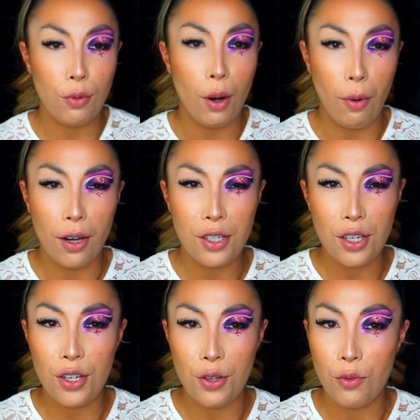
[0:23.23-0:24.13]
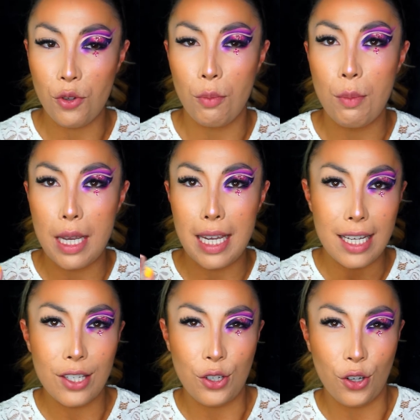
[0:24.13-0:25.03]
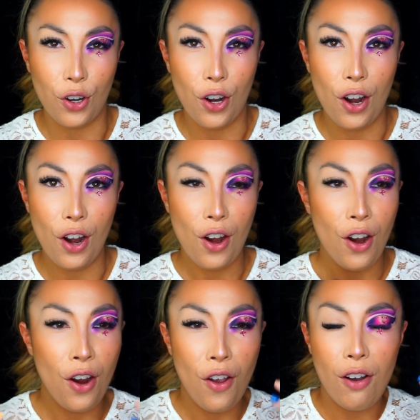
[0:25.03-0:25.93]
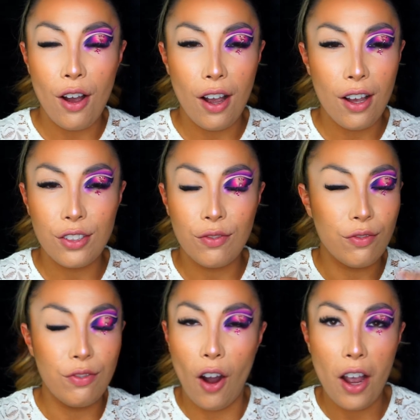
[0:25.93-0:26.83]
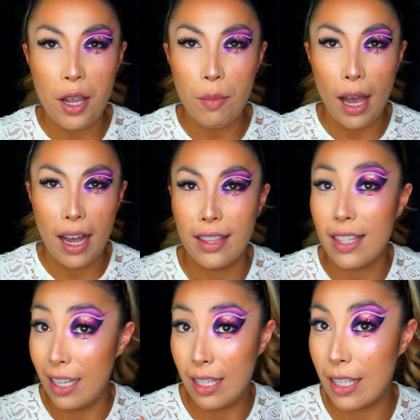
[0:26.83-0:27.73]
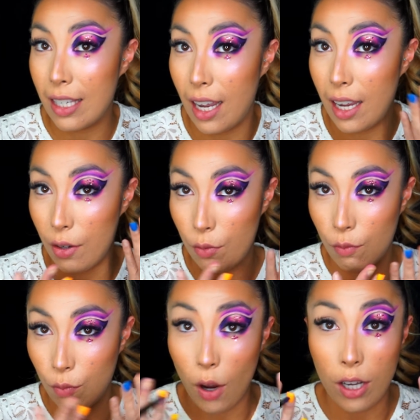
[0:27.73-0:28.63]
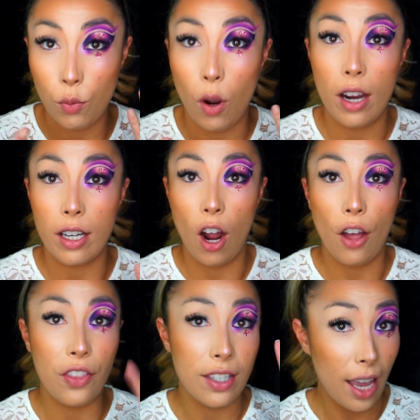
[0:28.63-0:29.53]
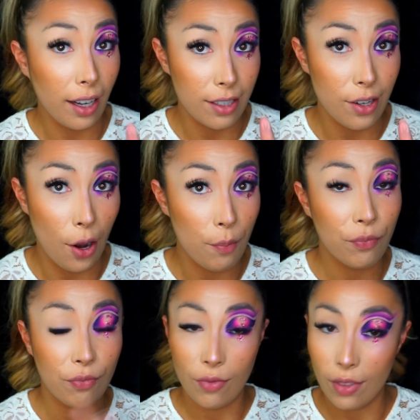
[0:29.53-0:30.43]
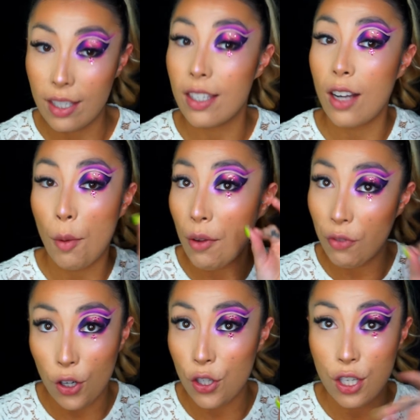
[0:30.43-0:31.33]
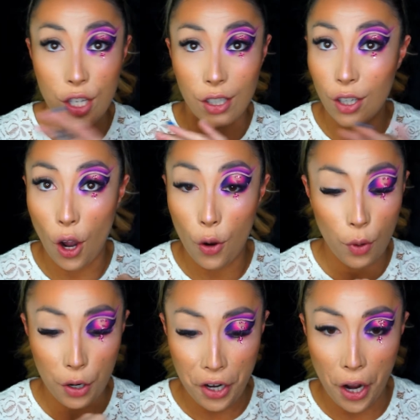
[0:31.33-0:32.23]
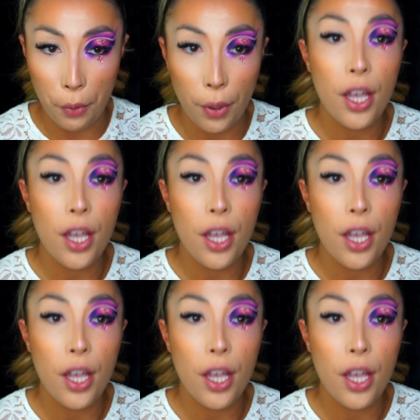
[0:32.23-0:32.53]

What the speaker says: I wanted to do some Easter vibe, and this was what I got the second time. This is not my first go, no.